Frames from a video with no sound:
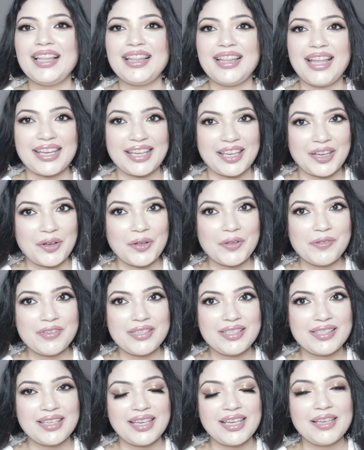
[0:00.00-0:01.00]
Like I
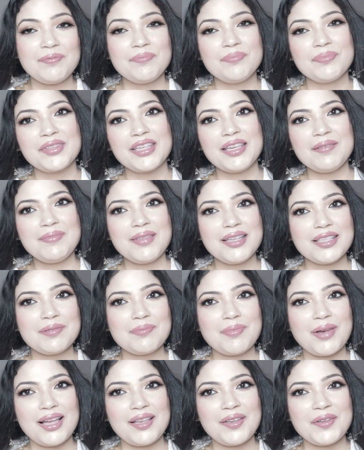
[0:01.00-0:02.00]
always say, keep that
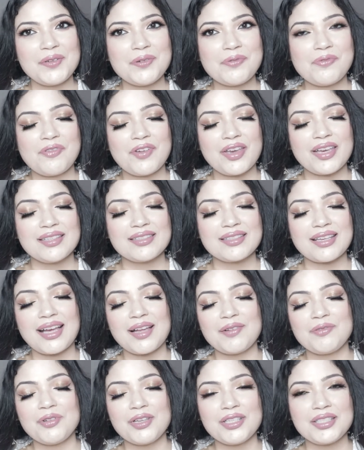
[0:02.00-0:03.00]
smile on your face,
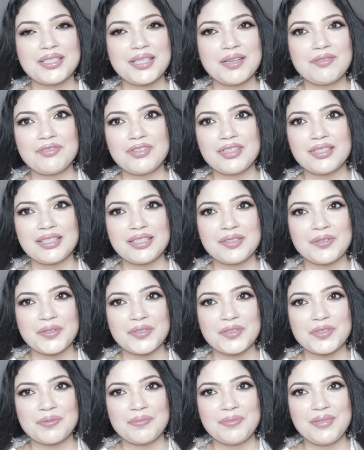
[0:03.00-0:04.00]
and we are definitely
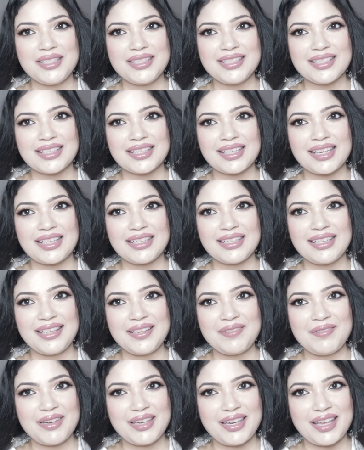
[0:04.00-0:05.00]
going to meet again
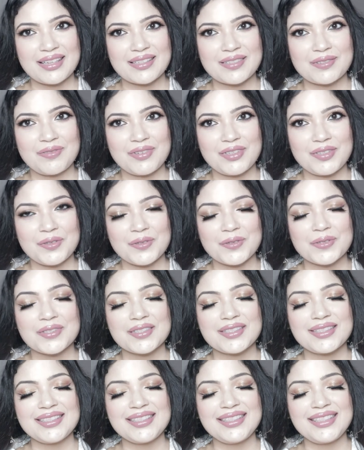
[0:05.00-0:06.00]
in our next video.
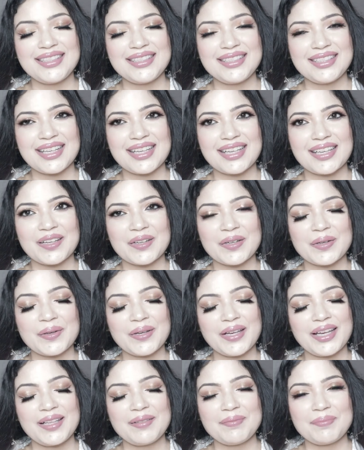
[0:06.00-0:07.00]
So till then, take care
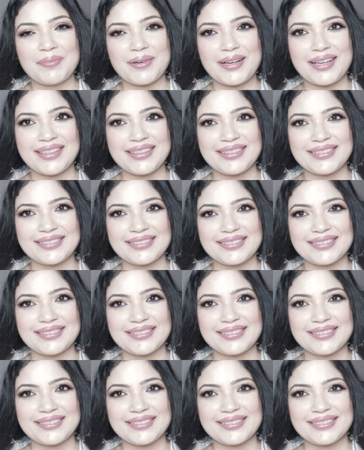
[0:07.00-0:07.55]
and bye.